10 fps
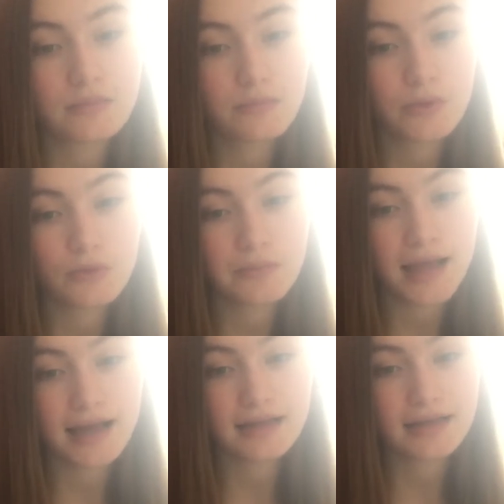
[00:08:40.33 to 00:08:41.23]

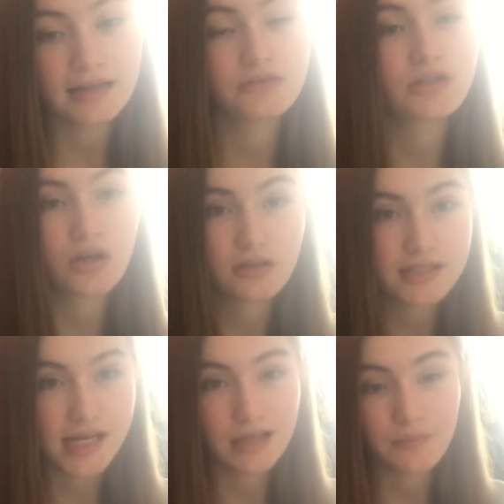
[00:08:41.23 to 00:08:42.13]
blue-black and record the
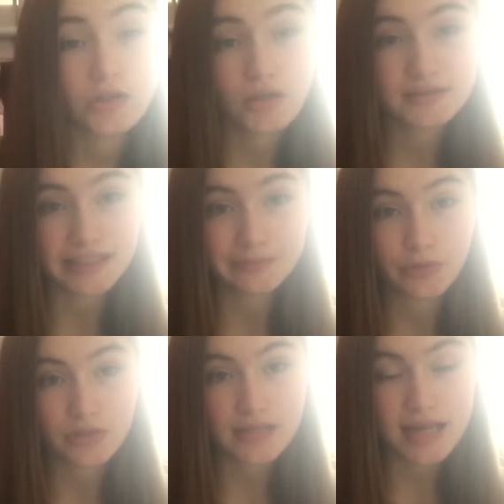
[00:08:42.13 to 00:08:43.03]
time. Contact
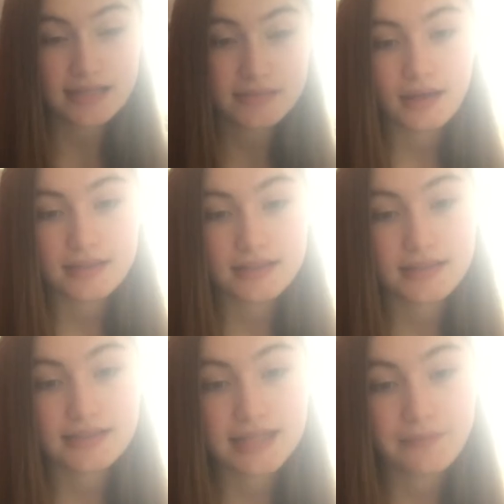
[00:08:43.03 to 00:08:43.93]
process is an
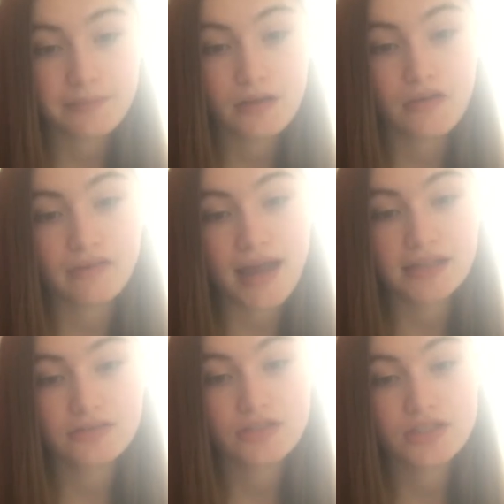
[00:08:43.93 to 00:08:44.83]
example of a
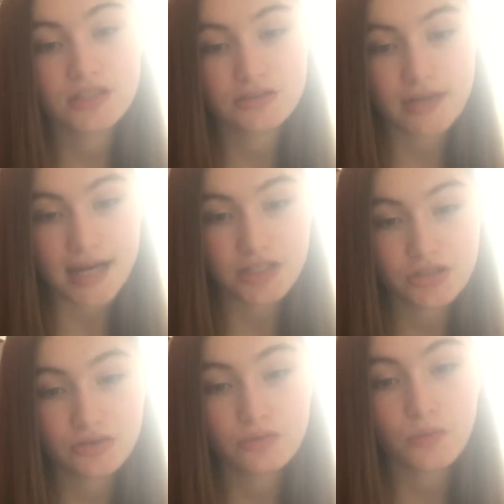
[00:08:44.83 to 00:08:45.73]
heterogeneous reaction
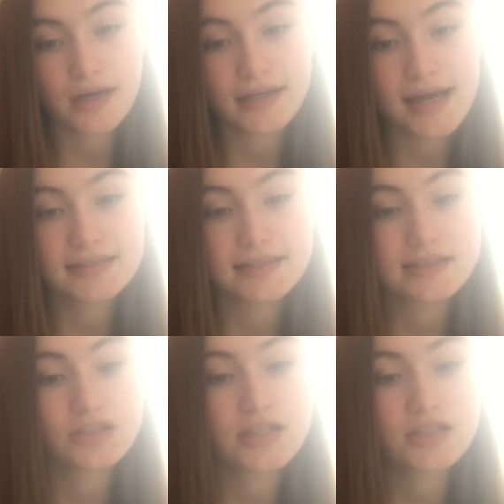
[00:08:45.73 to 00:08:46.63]
where a
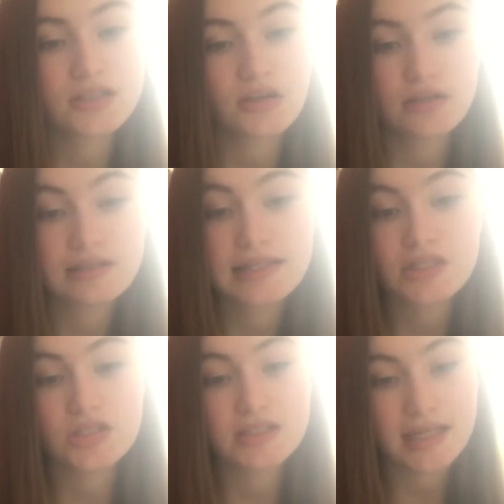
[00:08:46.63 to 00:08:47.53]
catalyst changes
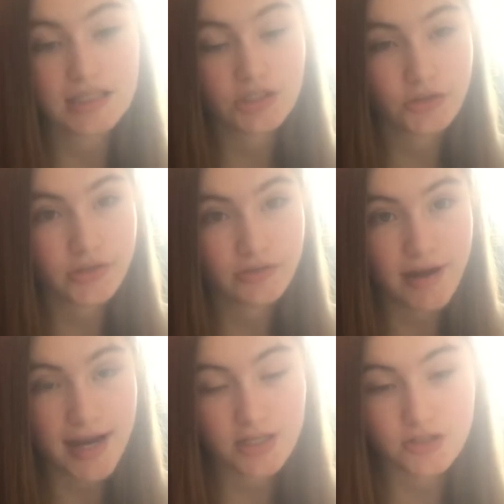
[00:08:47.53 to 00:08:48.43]
oxidation state during the
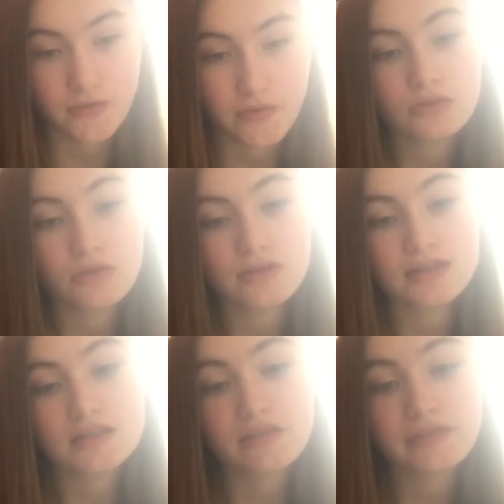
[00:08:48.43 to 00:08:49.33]
reaction. So the
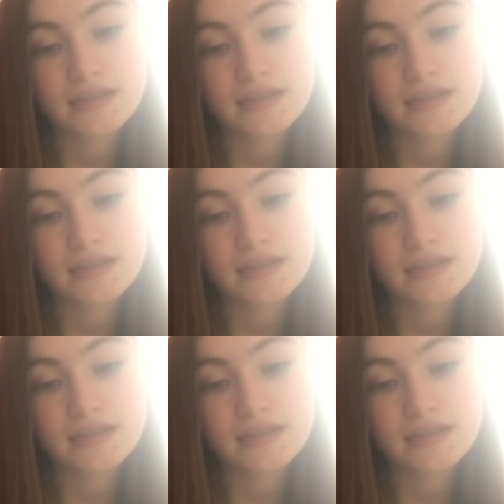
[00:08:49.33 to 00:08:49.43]
sulfur